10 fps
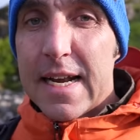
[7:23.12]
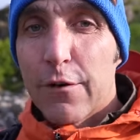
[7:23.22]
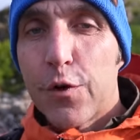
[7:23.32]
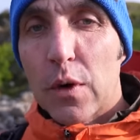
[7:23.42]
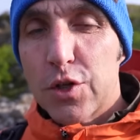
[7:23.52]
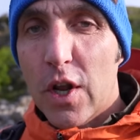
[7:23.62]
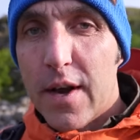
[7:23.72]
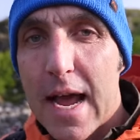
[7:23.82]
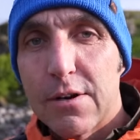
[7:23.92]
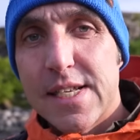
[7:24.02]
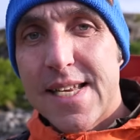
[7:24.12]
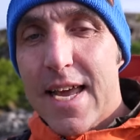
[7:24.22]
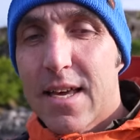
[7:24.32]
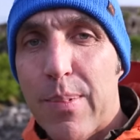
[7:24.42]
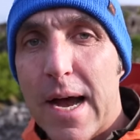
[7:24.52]
Now, if you want to learn how to
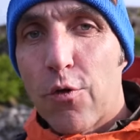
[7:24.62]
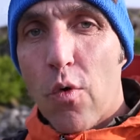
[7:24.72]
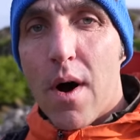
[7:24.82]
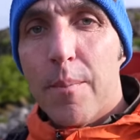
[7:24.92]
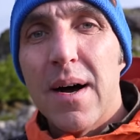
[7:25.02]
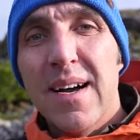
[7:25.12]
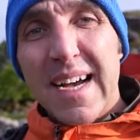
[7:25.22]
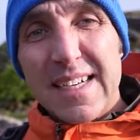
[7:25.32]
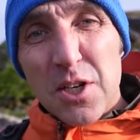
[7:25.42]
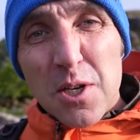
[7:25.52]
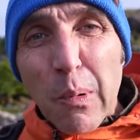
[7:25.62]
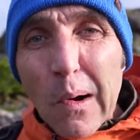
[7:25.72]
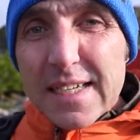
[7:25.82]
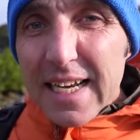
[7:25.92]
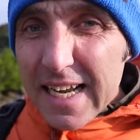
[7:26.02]
take a panorama, it's a
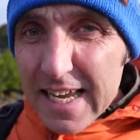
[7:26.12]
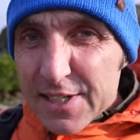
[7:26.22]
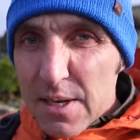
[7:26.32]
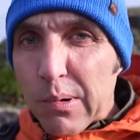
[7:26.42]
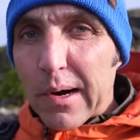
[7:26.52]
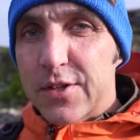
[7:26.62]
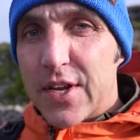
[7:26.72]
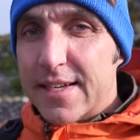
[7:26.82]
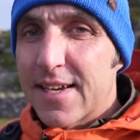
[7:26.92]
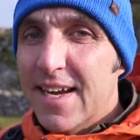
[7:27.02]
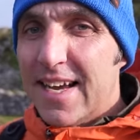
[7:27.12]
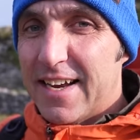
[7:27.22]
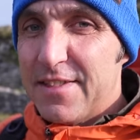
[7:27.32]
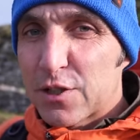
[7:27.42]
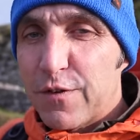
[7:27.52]
surprisingly easy process.
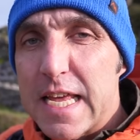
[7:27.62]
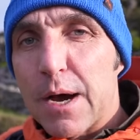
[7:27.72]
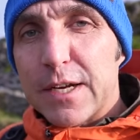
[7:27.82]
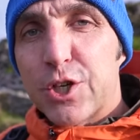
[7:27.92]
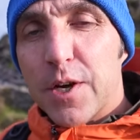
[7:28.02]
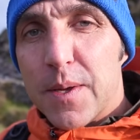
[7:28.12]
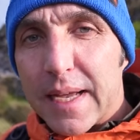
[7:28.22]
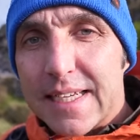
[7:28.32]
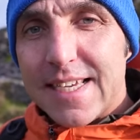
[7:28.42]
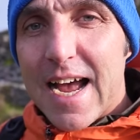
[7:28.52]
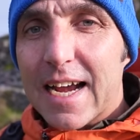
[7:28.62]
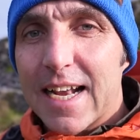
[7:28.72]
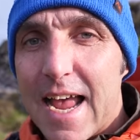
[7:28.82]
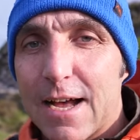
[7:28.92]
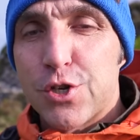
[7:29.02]
And in this video, I show you
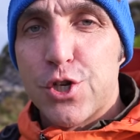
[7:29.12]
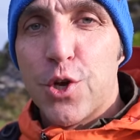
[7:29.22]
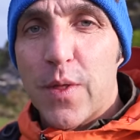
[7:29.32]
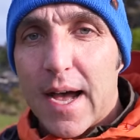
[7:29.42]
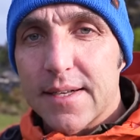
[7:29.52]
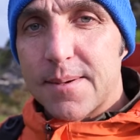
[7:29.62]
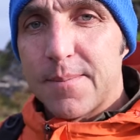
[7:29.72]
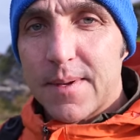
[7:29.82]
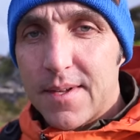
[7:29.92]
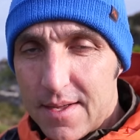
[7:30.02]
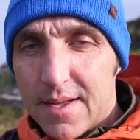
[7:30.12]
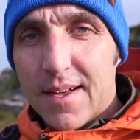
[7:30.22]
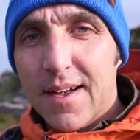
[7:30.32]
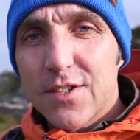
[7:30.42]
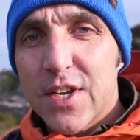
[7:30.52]
exactly how to do that.
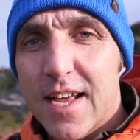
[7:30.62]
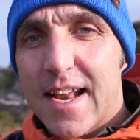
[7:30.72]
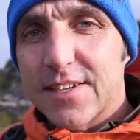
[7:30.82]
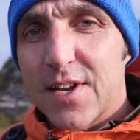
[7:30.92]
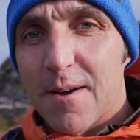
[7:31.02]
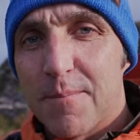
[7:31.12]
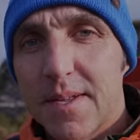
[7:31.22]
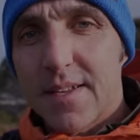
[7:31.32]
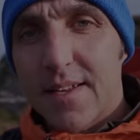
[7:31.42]
I'll see you next time.